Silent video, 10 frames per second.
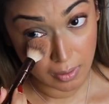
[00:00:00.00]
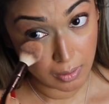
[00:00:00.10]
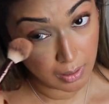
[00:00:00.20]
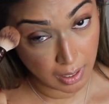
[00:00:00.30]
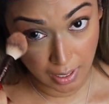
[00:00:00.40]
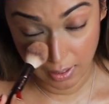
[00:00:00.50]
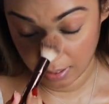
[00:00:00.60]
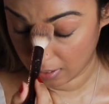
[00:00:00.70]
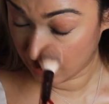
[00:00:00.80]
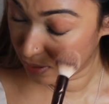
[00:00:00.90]

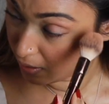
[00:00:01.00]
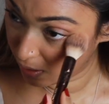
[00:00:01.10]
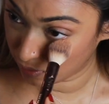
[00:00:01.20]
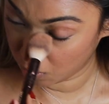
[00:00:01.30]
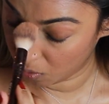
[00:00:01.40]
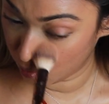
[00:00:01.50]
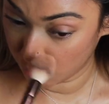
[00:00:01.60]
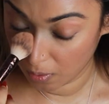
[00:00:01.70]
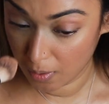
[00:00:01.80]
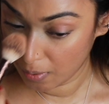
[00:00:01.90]
cakey at
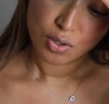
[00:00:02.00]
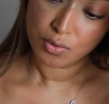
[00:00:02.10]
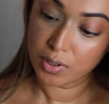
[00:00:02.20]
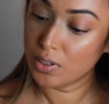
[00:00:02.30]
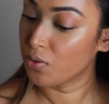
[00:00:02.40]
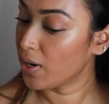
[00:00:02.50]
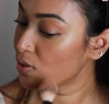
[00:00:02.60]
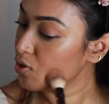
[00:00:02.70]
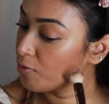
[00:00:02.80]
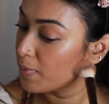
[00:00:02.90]
all. So for the
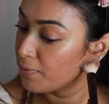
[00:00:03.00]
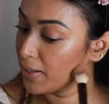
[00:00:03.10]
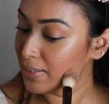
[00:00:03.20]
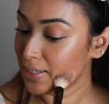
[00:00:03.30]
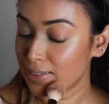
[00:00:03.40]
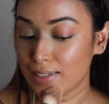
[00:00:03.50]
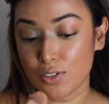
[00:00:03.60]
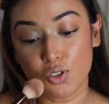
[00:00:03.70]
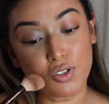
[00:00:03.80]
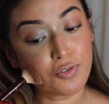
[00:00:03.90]
rest of my face, it
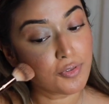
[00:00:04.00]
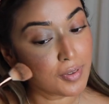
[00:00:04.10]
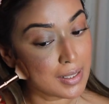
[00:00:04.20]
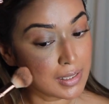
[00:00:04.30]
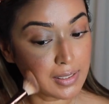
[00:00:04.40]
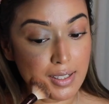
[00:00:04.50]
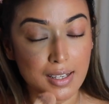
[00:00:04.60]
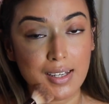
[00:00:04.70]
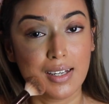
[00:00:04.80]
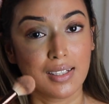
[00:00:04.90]
does not feel
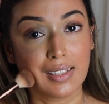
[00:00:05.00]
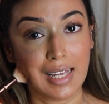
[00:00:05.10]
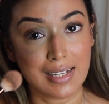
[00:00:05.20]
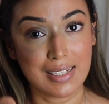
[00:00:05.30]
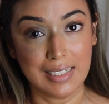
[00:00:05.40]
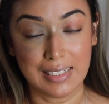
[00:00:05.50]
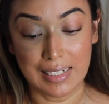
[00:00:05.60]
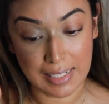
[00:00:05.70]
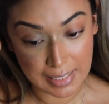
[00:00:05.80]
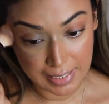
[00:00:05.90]
that it
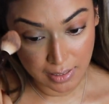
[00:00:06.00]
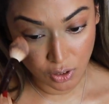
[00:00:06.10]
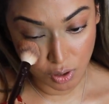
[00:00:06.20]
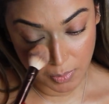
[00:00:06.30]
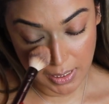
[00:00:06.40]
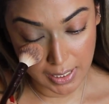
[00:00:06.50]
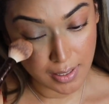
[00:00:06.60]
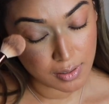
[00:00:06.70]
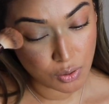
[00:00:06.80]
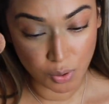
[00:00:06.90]
needs to be
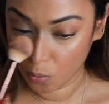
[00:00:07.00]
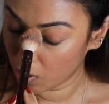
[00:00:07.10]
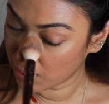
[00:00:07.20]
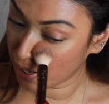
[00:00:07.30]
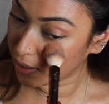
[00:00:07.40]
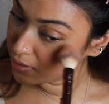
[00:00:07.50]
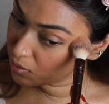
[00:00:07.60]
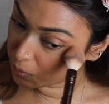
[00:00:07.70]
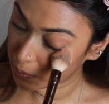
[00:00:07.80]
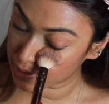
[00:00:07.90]
set. So what I
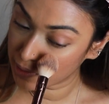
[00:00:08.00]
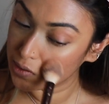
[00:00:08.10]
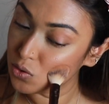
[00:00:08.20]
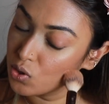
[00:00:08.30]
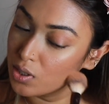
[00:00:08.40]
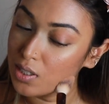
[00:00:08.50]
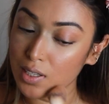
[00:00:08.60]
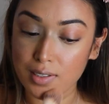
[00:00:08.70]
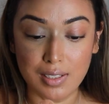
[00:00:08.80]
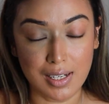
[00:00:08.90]
do is I
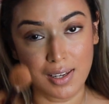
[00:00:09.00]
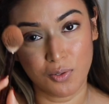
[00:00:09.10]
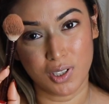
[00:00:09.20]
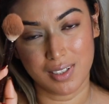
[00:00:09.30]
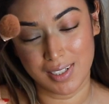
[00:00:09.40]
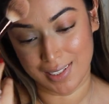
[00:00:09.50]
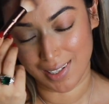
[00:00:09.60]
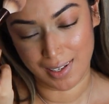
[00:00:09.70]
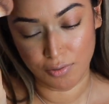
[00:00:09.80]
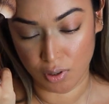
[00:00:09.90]
just take whatever
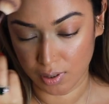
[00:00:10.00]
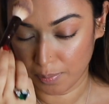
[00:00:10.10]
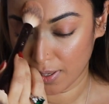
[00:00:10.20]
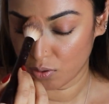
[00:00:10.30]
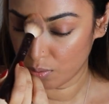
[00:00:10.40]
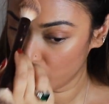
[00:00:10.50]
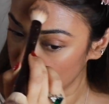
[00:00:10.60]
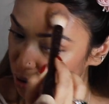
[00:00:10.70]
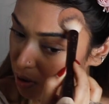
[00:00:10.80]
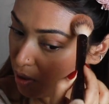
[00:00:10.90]
is left on the powder
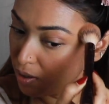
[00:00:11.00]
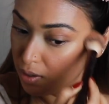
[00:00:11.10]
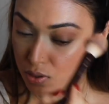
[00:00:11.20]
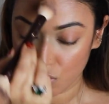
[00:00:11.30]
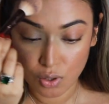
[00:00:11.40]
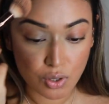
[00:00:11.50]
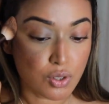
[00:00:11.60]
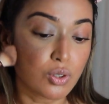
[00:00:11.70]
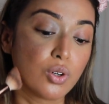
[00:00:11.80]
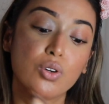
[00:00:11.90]
brush,
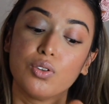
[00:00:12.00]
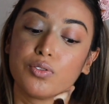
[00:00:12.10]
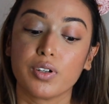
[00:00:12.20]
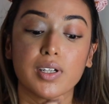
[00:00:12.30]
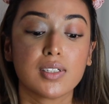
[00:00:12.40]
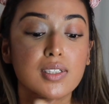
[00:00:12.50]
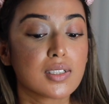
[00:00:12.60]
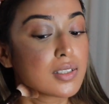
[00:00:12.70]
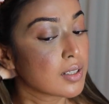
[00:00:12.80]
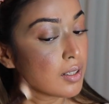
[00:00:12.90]
just to go over
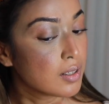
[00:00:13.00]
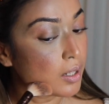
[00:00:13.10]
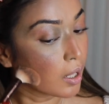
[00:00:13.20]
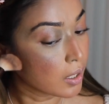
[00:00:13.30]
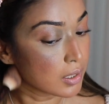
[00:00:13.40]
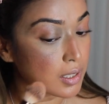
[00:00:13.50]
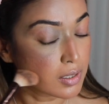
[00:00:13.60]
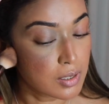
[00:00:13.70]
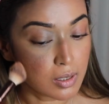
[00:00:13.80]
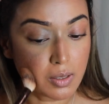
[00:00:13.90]
it like
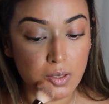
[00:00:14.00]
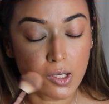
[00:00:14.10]
this,